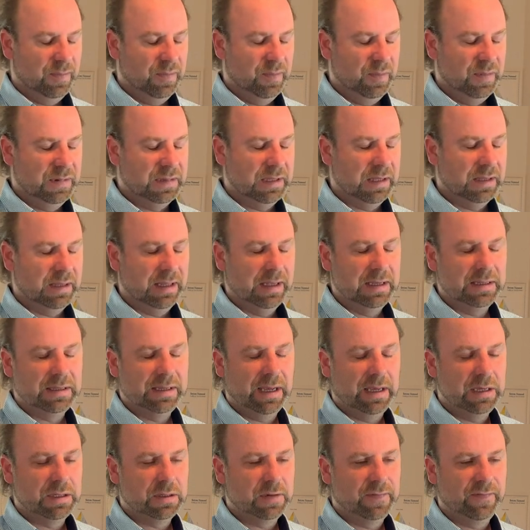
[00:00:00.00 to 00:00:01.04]
Set the
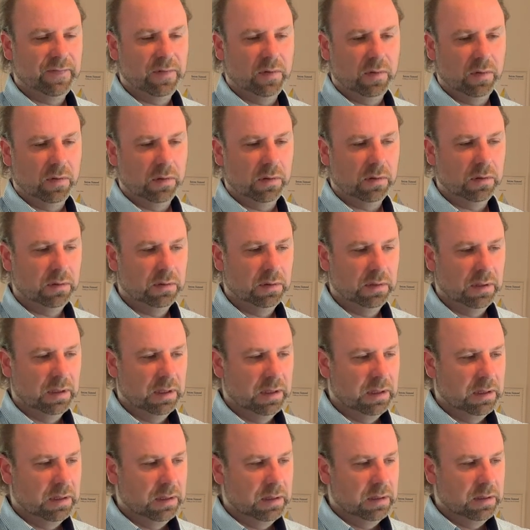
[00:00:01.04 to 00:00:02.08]
intention for
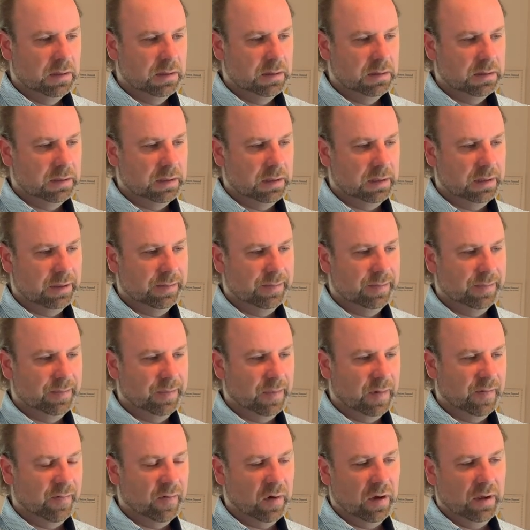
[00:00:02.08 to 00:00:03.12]

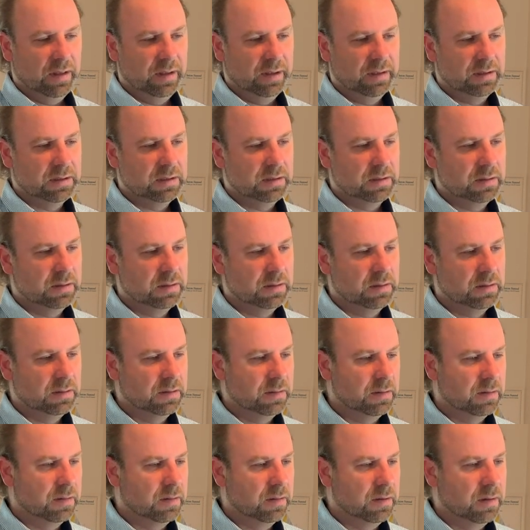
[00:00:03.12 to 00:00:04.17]
some violet,
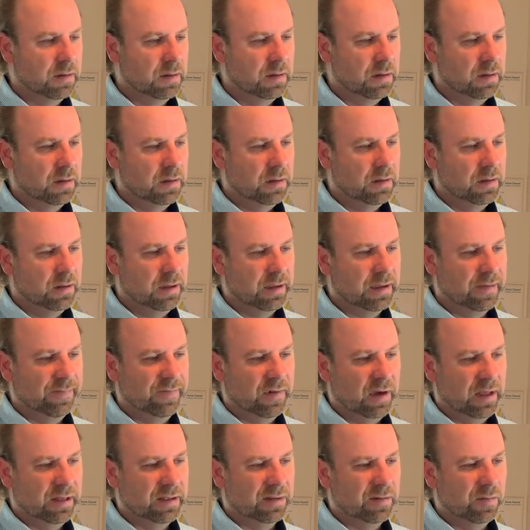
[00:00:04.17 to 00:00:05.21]
like a
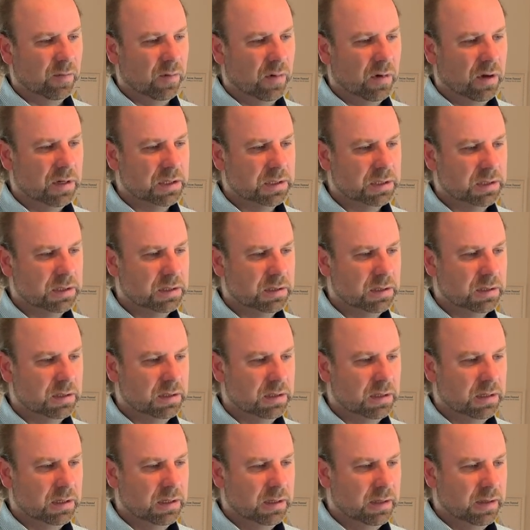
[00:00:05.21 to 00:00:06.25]
violet wash.
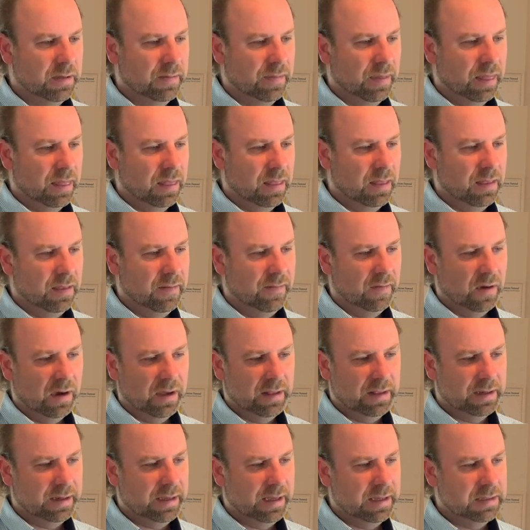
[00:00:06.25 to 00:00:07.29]
The
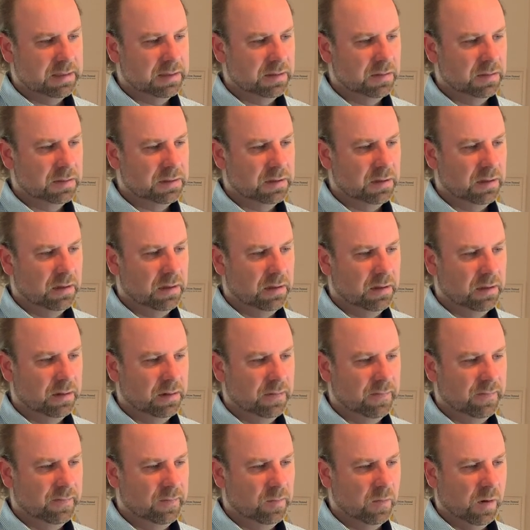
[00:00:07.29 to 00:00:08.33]
violet has also a lot
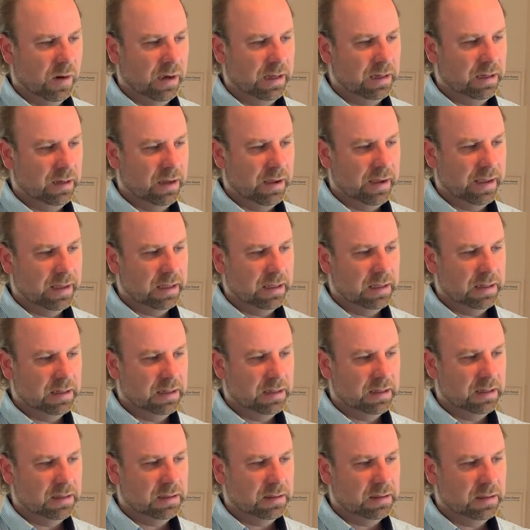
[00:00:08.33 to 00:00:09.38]
of white light in
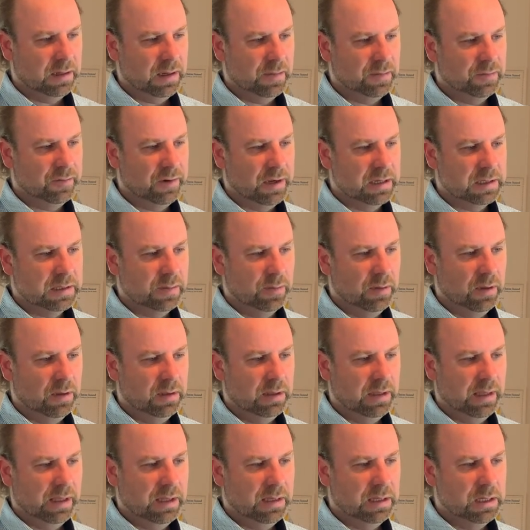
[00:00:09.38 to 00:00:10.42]
it to help
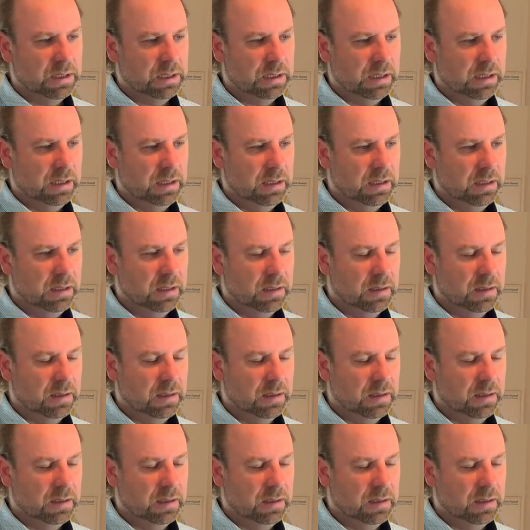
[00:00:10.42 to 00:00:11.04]
transmute the energy.